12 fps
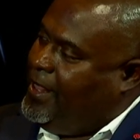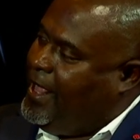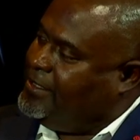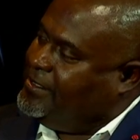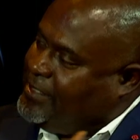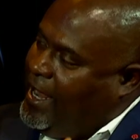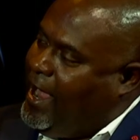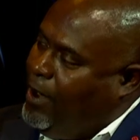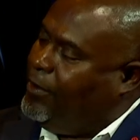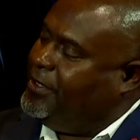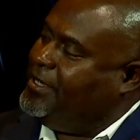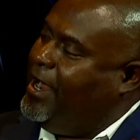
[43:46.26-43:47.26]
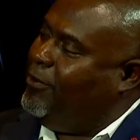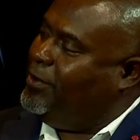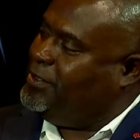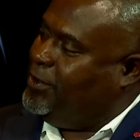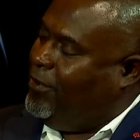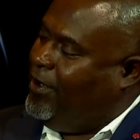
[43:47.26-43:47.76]
That's our
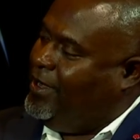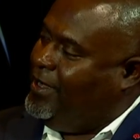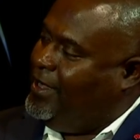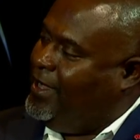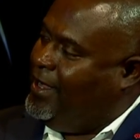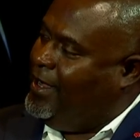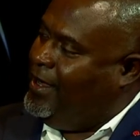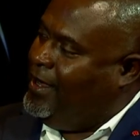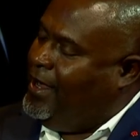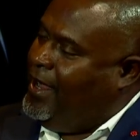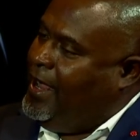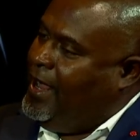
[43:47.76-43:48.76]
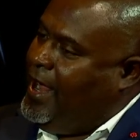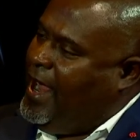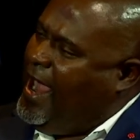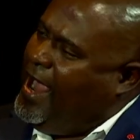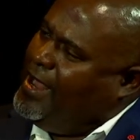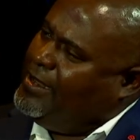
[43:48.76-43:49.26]
territory.
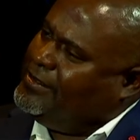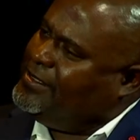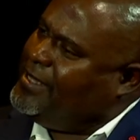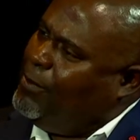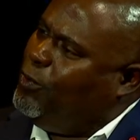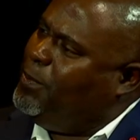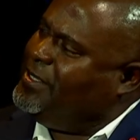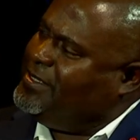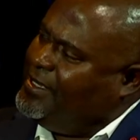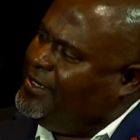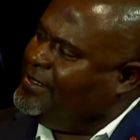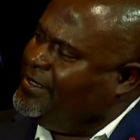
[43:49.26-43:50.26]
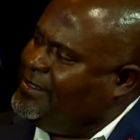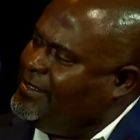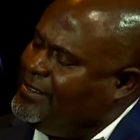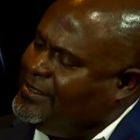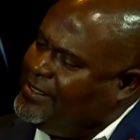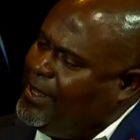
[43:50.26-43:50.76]
And some will be citizens
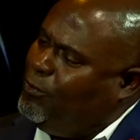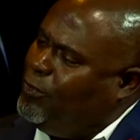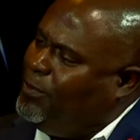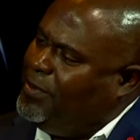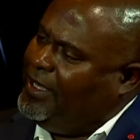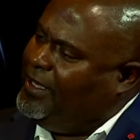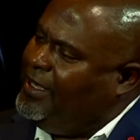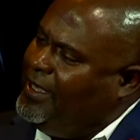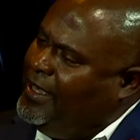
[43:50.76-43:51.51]
and some will be